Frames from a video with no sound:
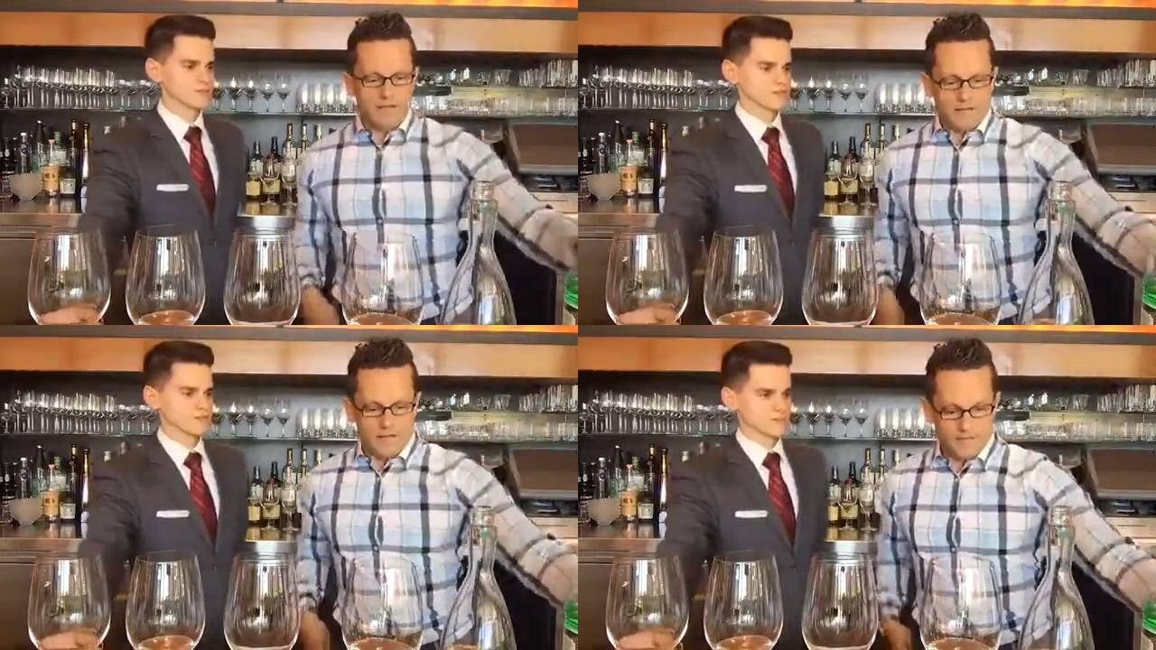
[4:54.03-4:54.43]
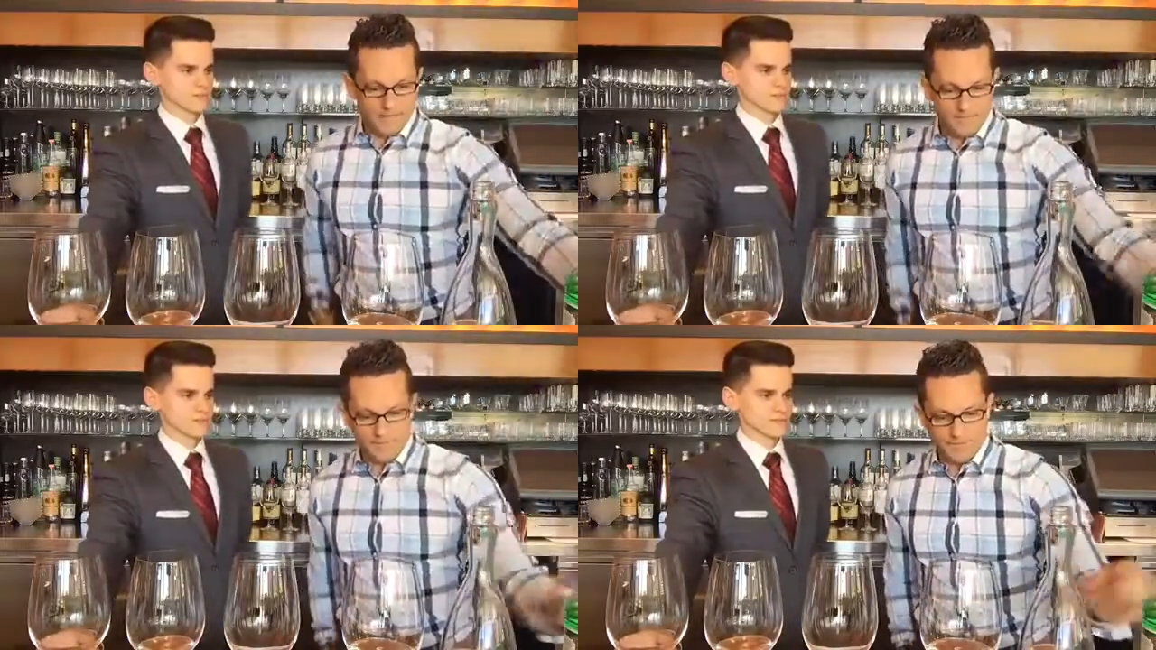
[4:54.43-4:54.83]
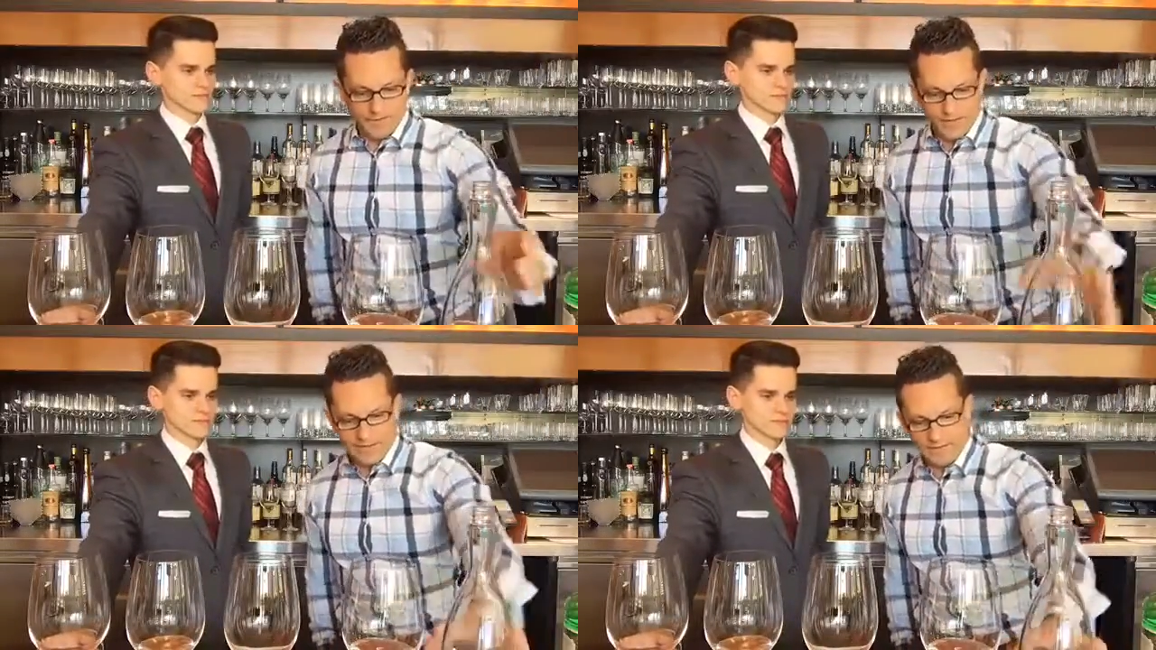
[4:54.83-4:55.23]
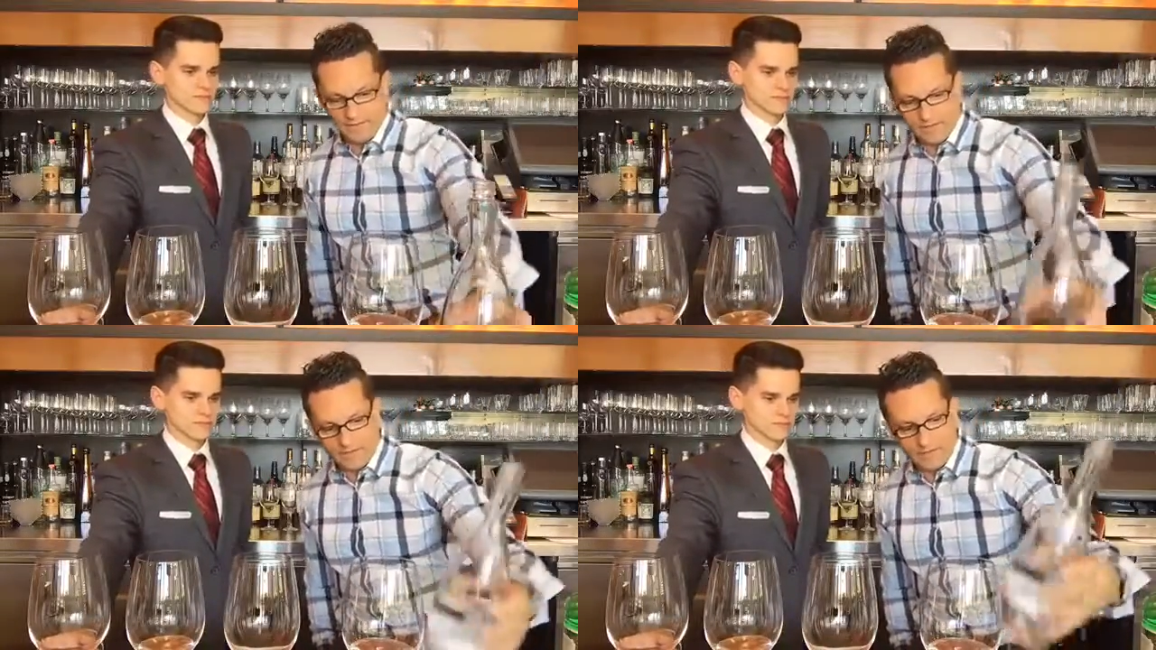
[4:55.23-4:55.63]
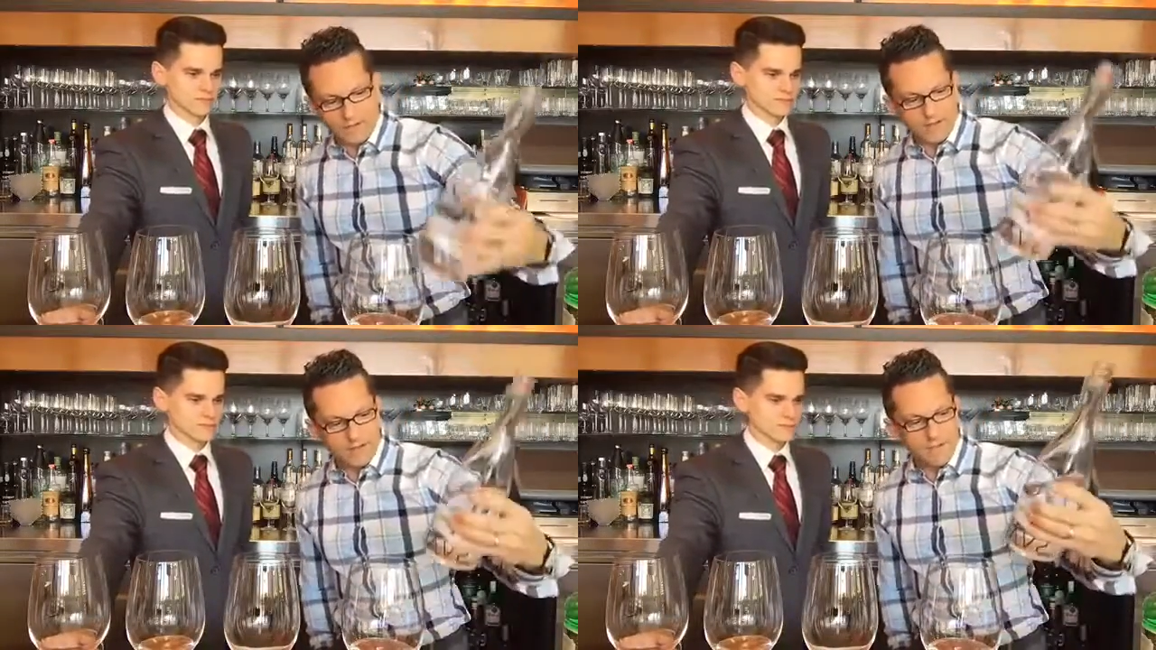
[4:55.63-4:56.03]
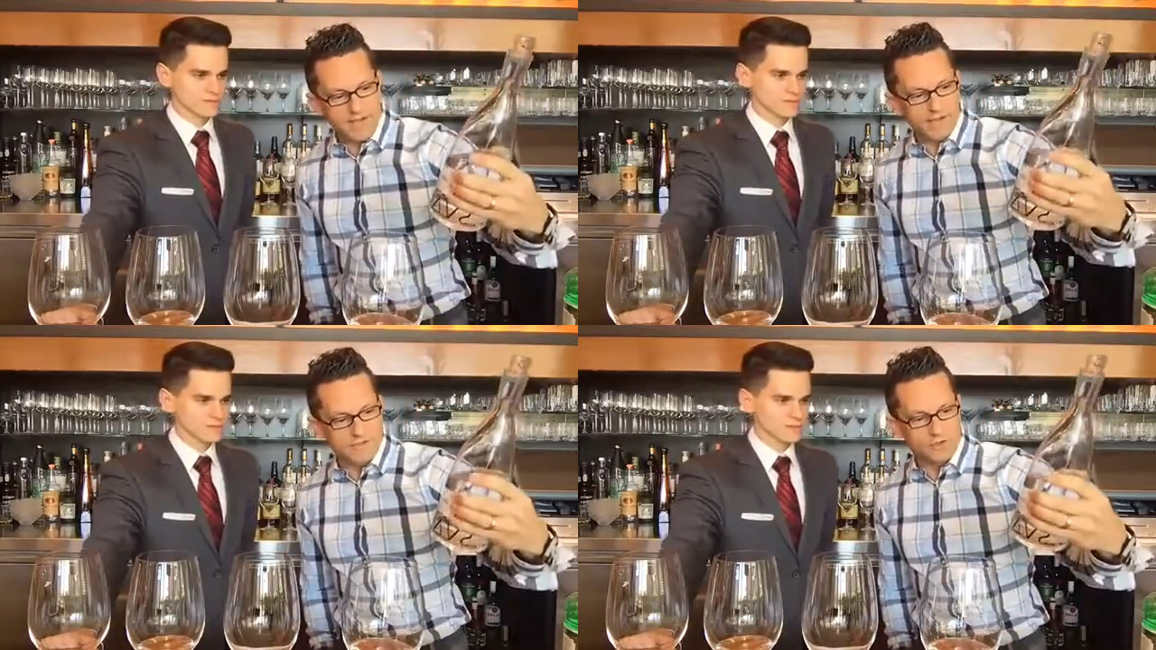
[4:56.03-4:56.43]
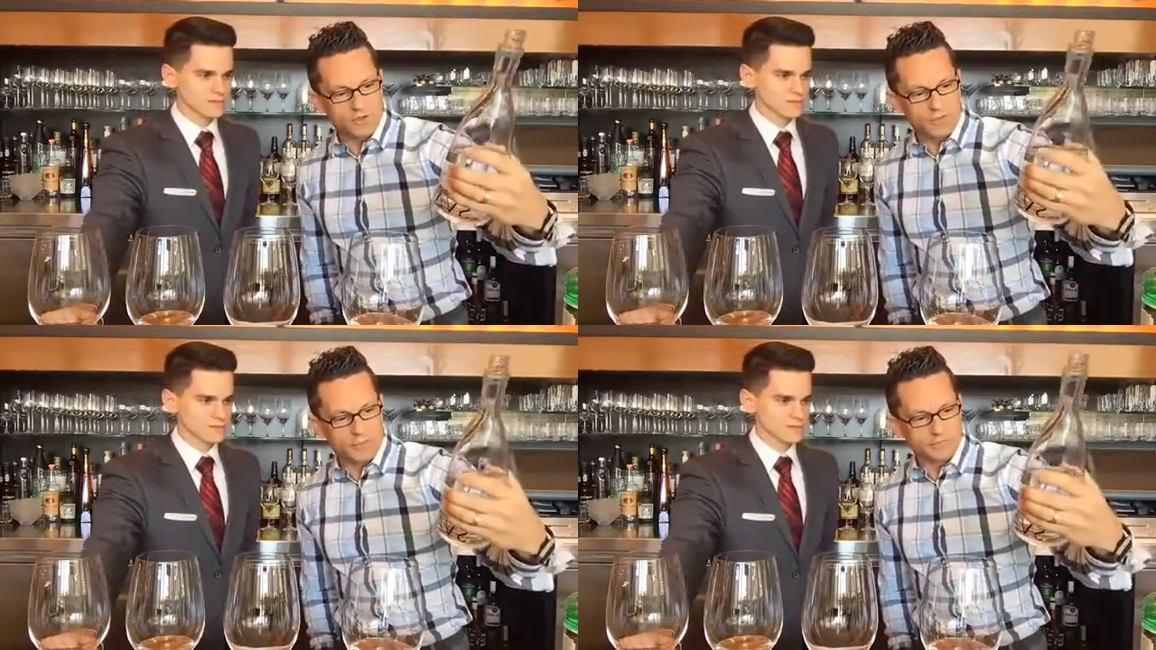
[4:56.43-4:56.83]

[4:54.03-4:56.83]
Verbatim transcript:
Speaker 1: I think they did an amazing job